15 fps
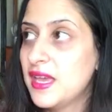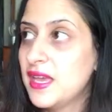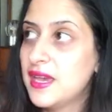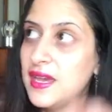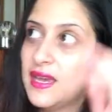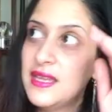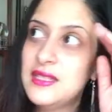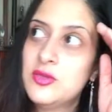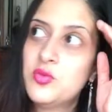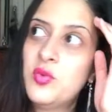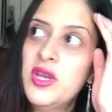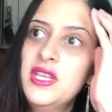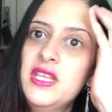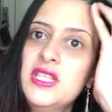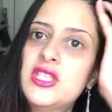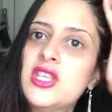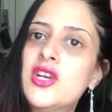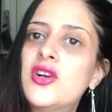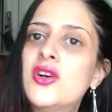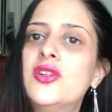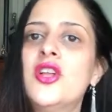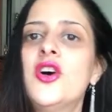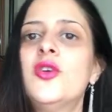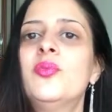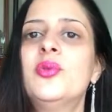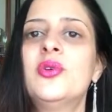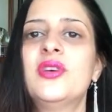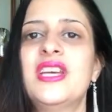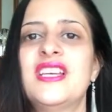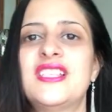And when it's a
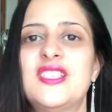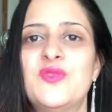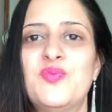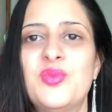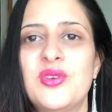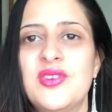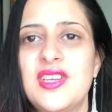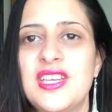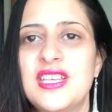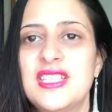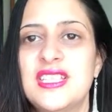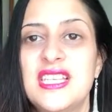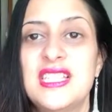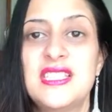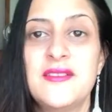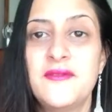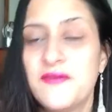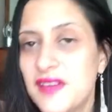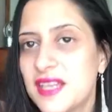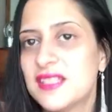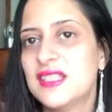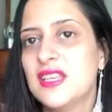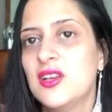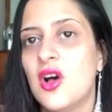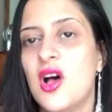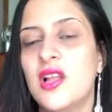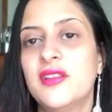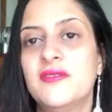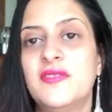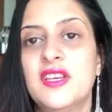global experience, it's affecting
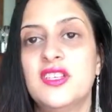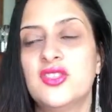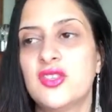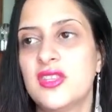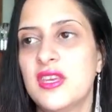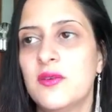all of us.